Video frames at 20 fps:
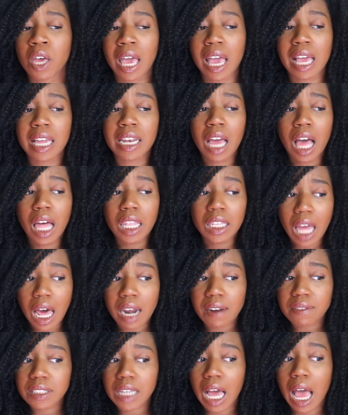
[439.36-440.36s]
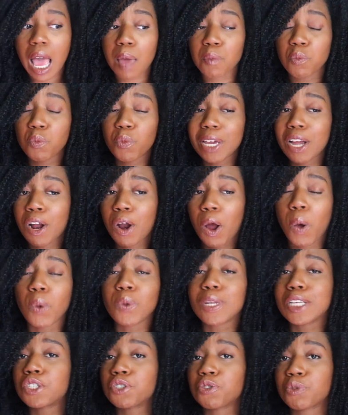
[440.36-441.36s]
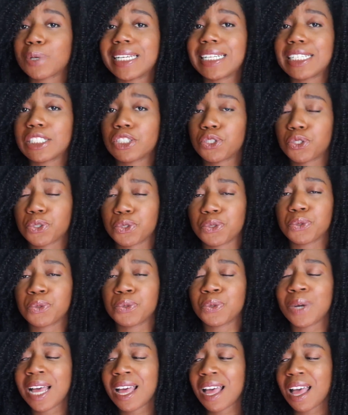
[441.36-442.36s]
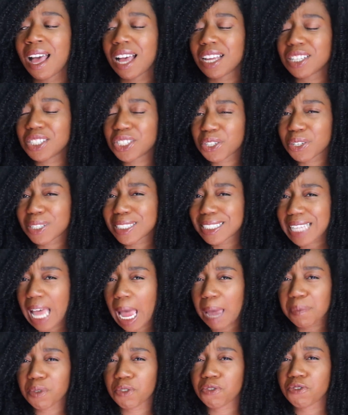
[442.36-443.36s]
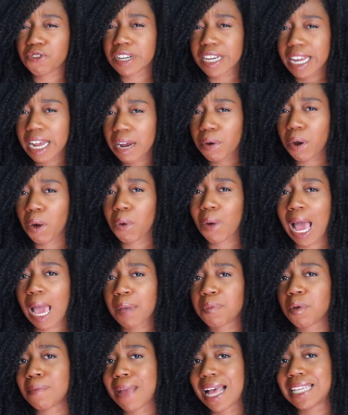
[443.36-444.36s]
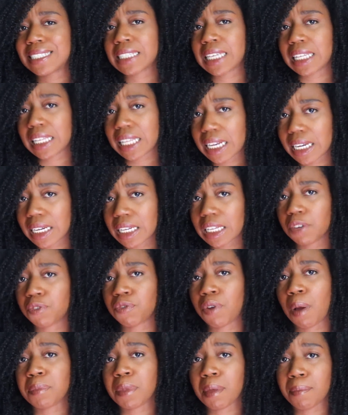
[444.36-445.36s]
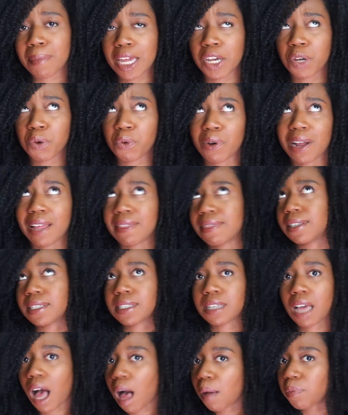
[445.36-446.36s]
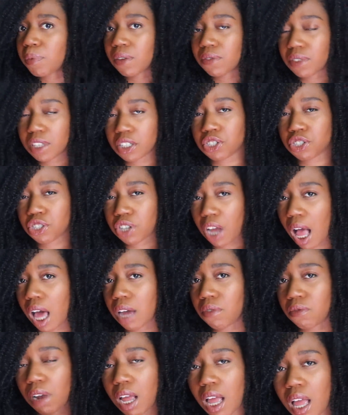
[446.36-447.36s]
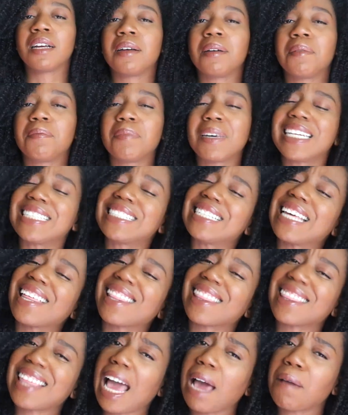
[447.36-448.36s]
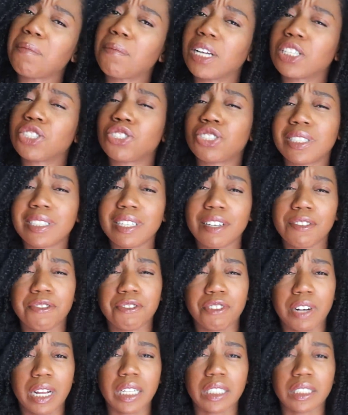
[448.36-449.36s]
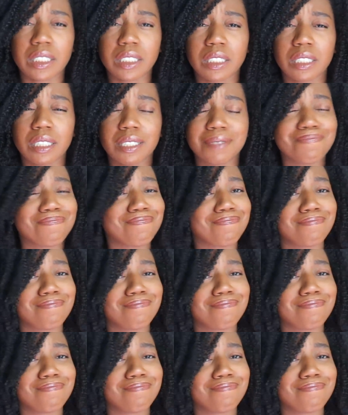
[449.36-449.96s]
And a lot of time we are only treated to a certain type of narrow hypermasculinity from the men who are at the top of this genre. But is it that much different?